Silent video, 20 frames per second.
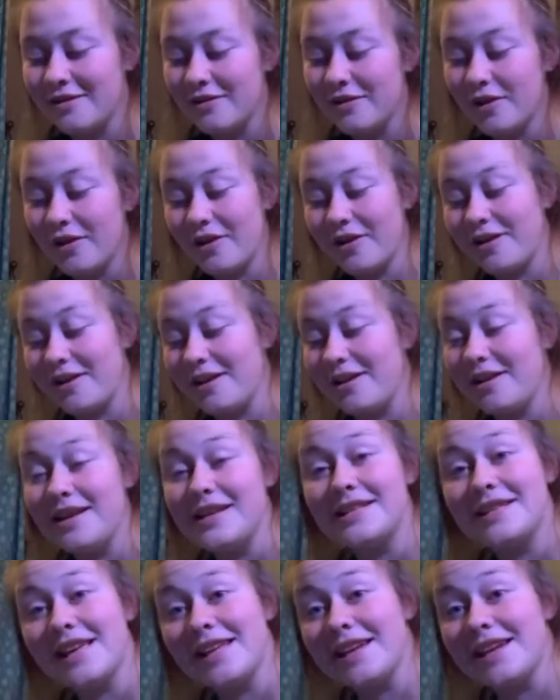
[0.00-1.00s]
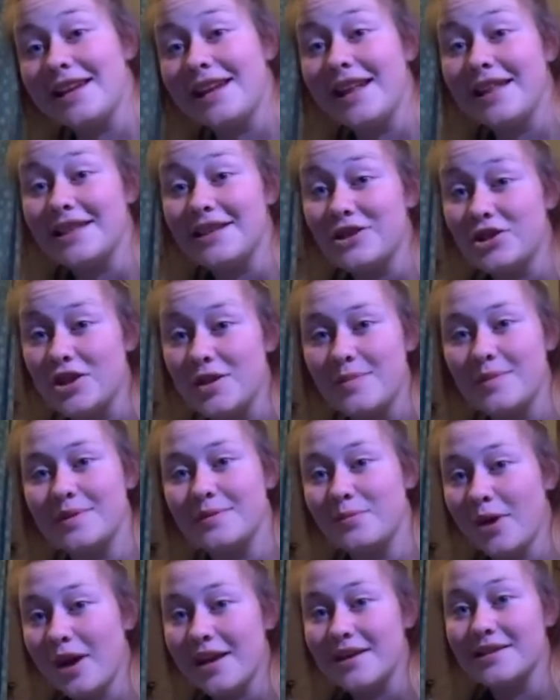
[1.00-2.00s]
or at least get it at the cheapest
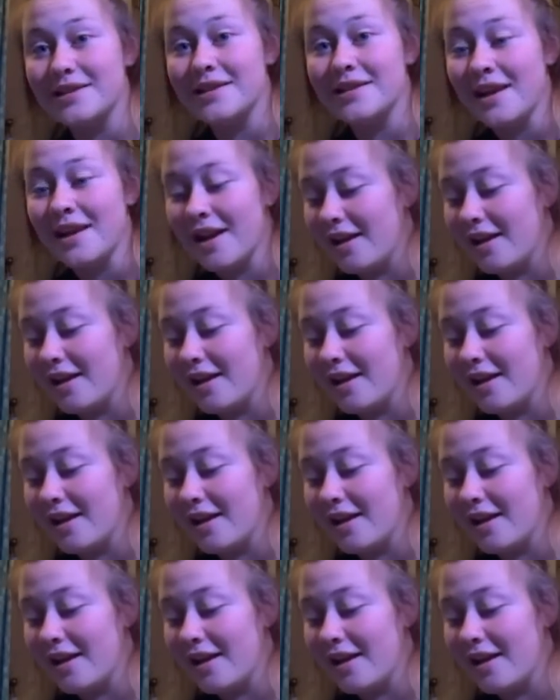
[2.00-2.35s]
price,